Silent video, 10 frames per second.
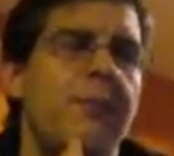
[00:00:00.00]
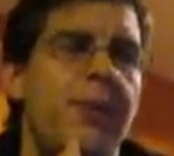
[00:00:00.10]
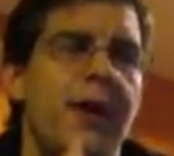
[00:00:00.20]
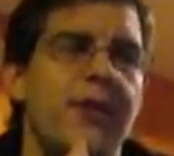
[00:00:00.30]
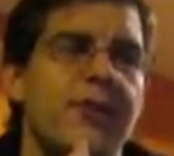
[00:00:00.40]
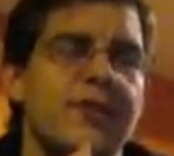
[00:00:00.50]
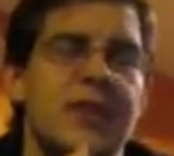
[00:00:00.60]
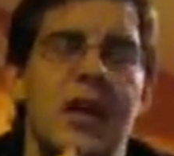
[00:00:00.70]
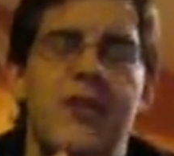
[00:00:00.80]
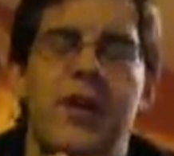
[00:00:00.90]
but there's a
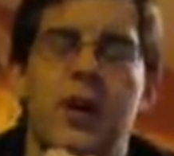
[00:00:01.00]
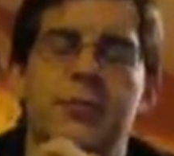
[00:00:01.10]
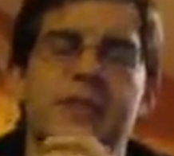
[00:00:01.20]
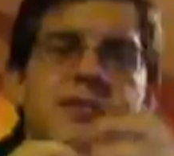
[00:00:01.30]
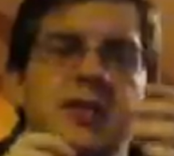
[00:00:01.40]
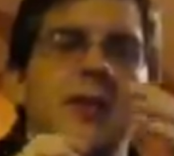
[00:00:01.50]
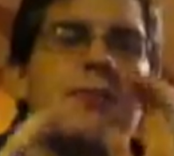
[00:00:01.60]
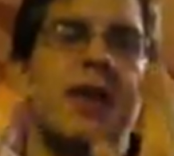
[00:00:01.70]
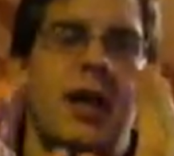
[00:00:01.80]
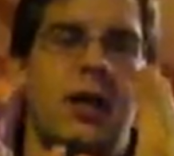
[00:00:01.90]
lot of elements to
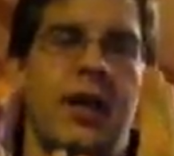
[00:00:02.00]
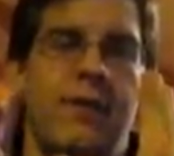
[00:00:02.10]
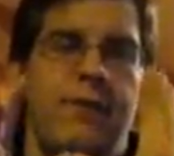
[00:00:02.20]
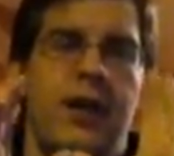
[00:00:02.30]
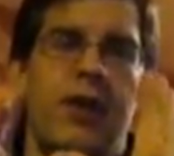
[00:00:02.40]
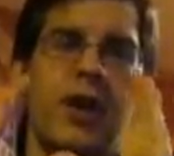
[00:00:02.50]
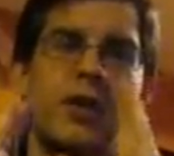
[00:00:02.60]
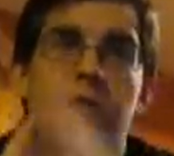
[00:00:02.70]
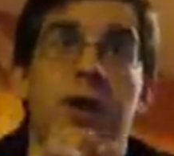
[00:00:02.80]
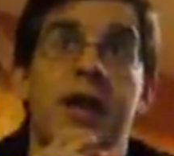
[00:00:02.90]
them that get very
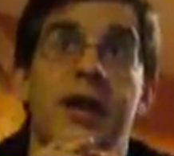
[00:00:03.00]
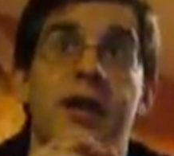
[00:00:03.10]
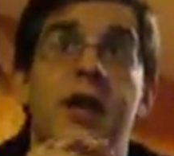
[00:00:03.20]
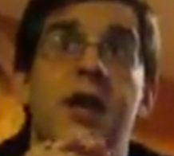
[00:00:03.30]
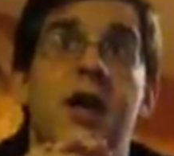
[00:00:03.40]
underrated.